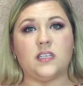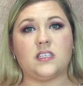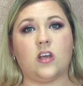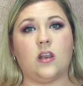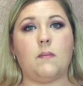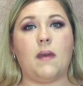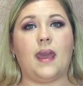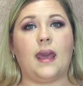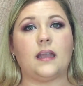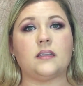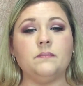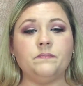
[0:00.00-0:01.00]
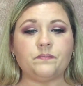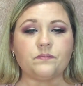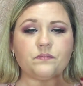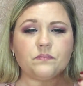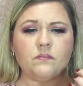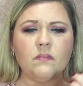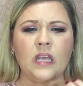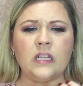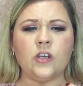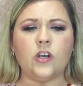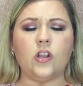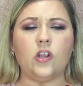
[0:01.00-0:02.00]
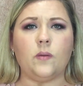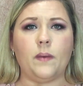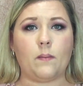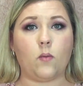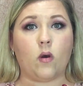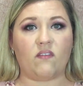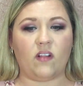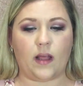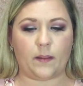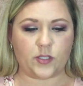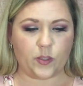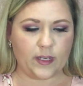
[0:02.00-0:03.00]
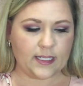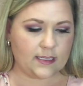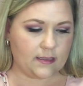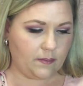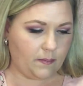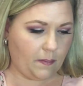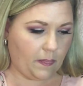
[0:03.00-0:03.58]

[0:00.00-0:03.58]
It's gonna make it look a little bit more voluptuous.